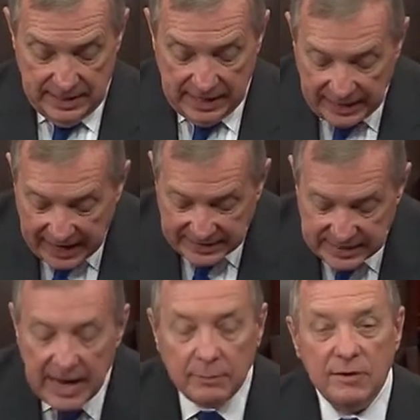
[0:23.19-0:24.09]
In that
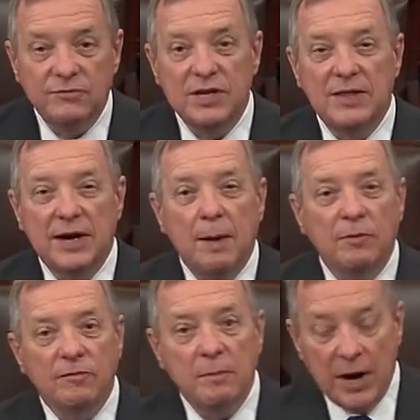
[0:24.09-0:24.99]
time, we've seen the
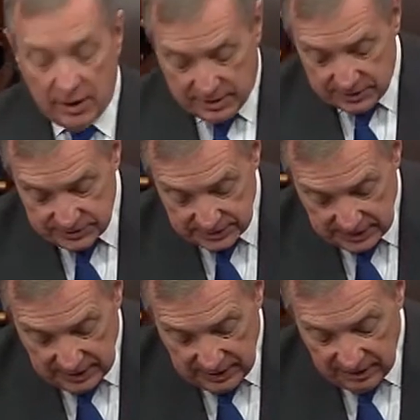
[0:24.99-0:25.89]
number of Americans
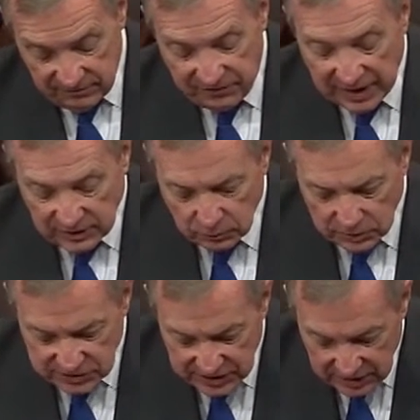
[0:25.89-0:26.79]
infected
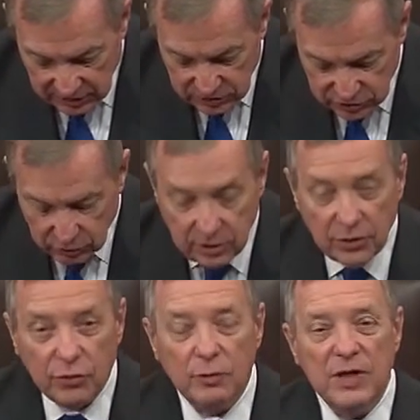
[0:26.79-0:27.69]
with Zika soar to
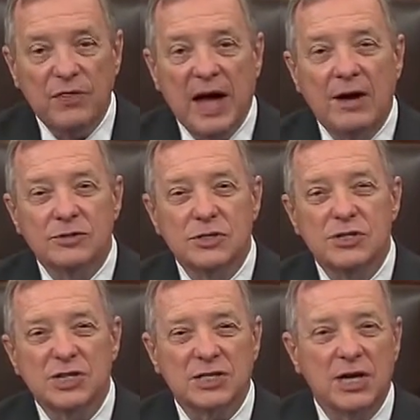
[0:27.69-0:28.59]

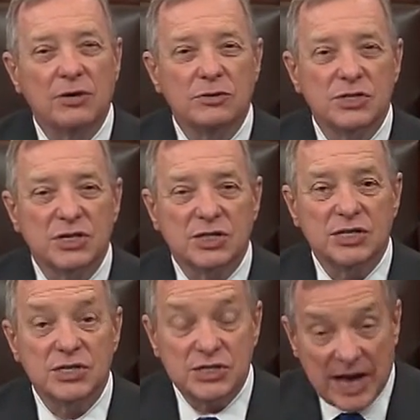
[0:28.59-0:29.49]

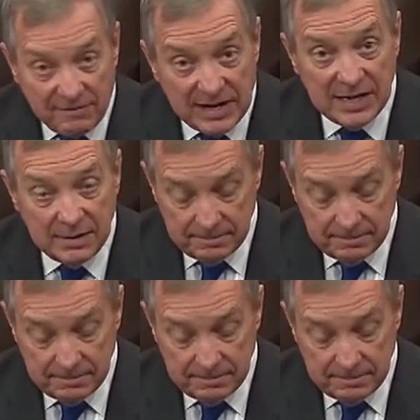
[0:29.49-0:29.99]
3,667.